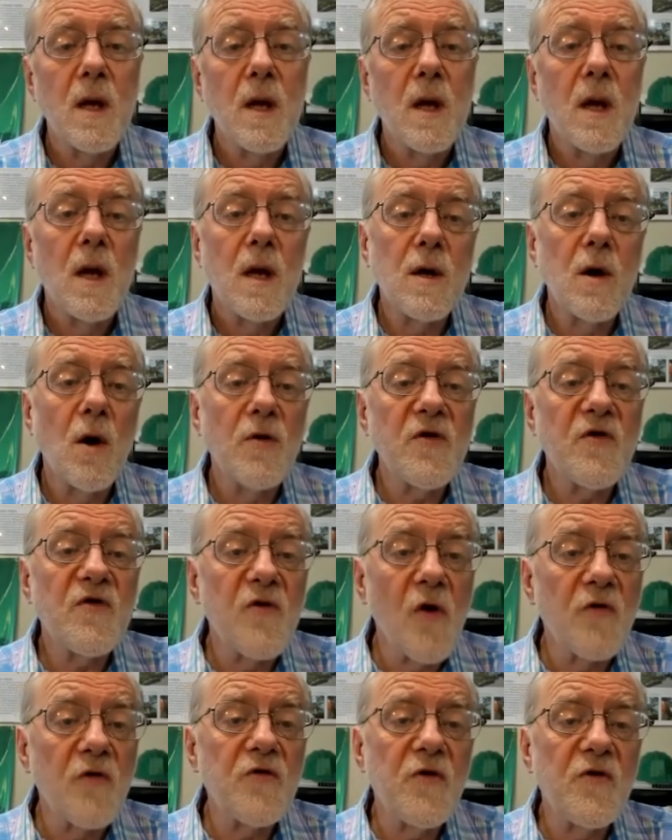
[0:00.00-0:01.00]
the
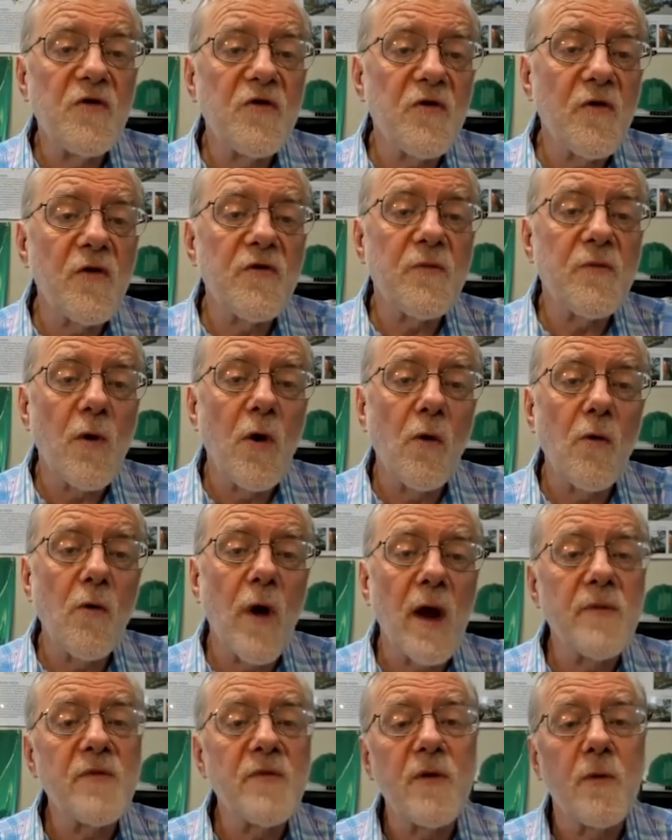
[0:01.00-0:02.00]
social insurance
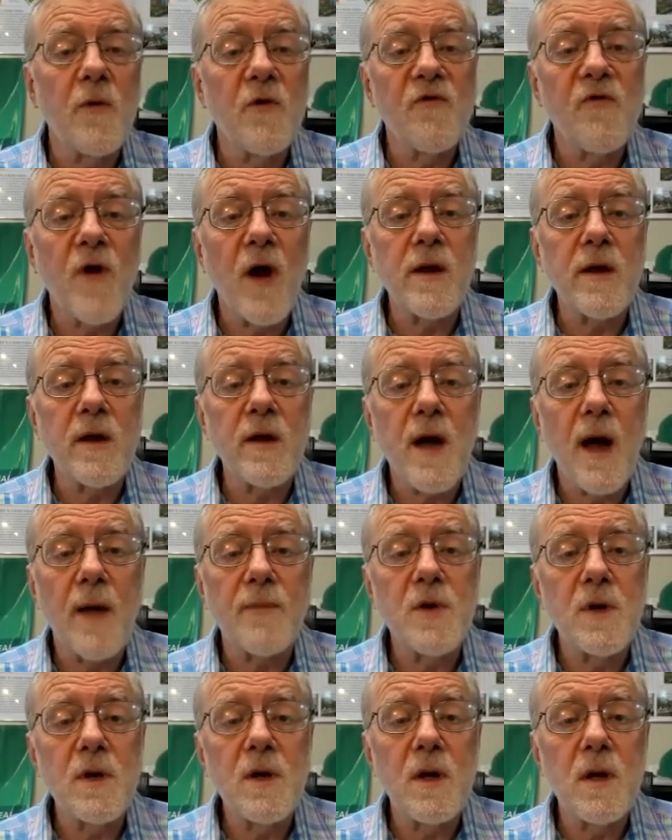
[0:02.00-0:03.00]
programs that were finally
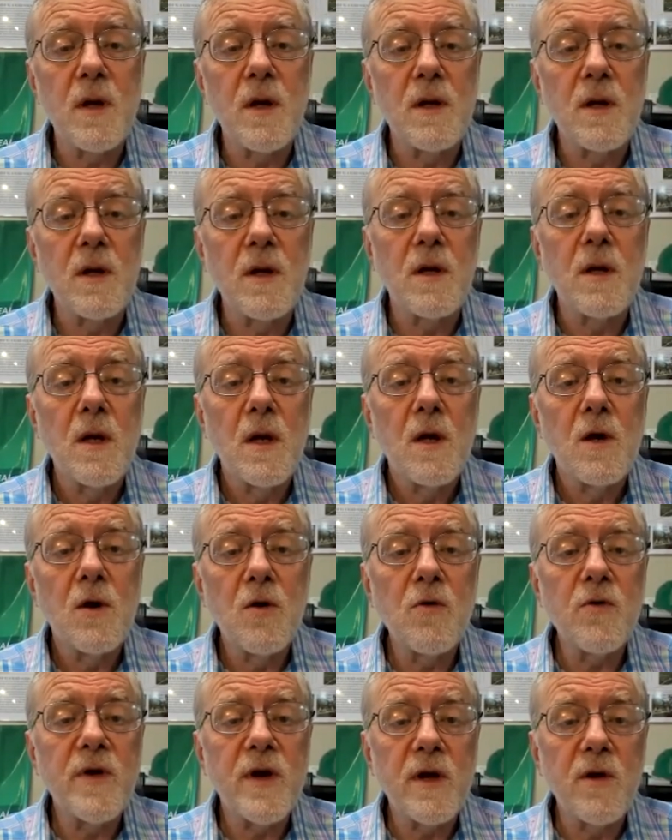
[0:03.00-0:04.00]
adopted in the
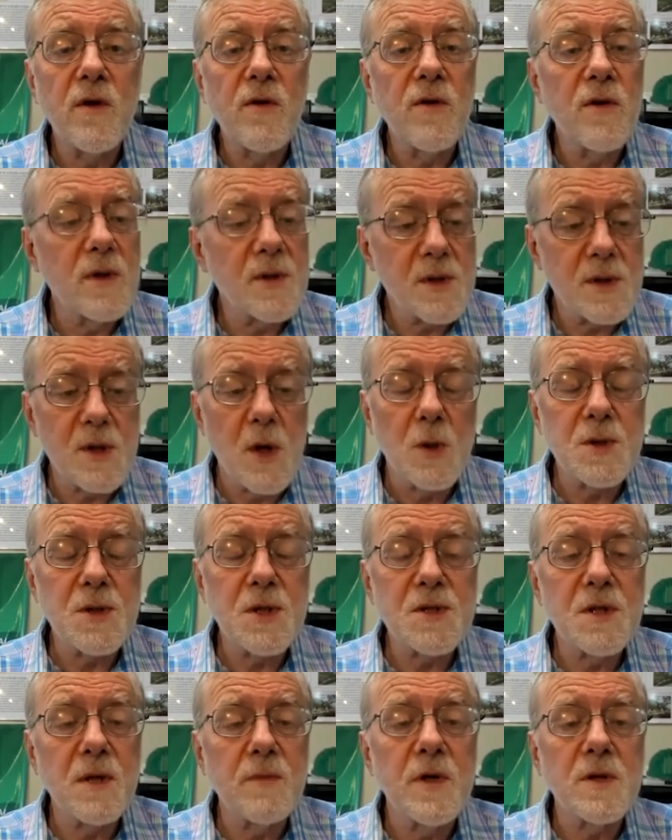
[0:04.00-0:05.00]
New Deal, the
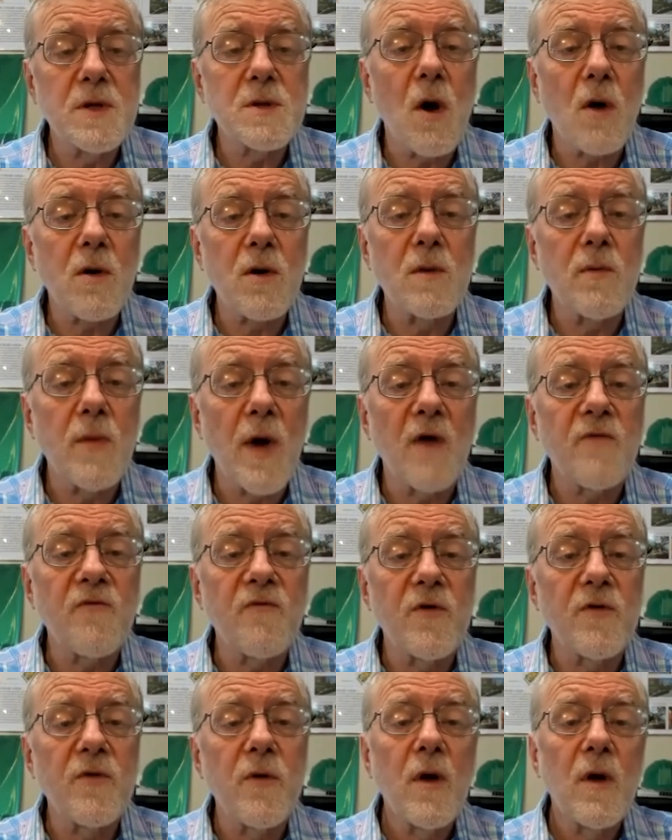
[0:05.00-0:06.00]
socialists have been talking about
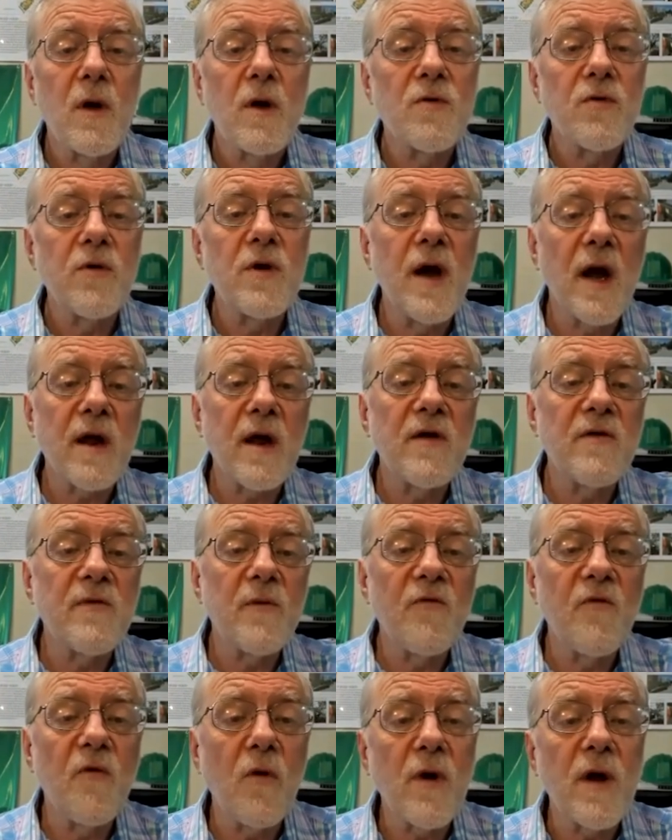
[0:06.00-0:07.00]
for 3 decades
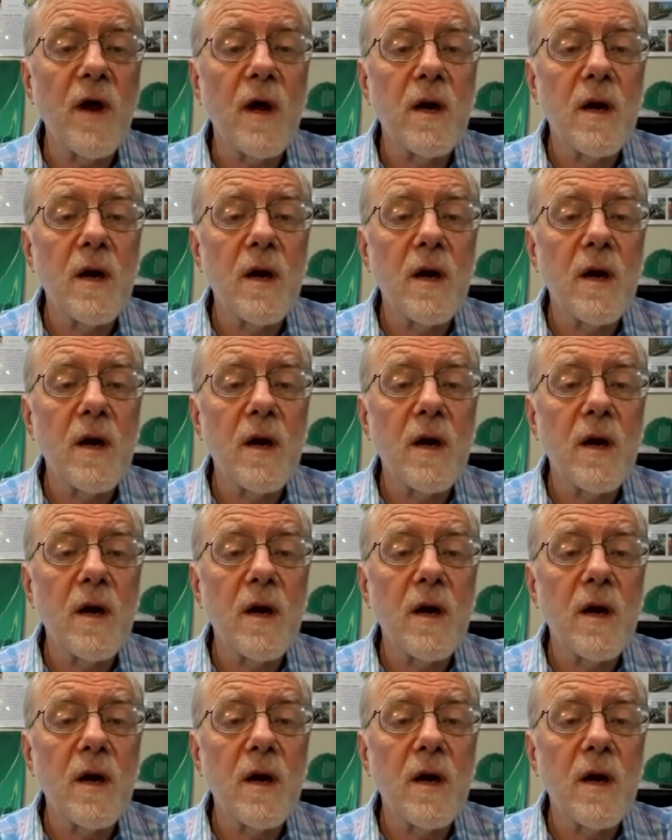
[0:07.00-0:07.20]
beforehand.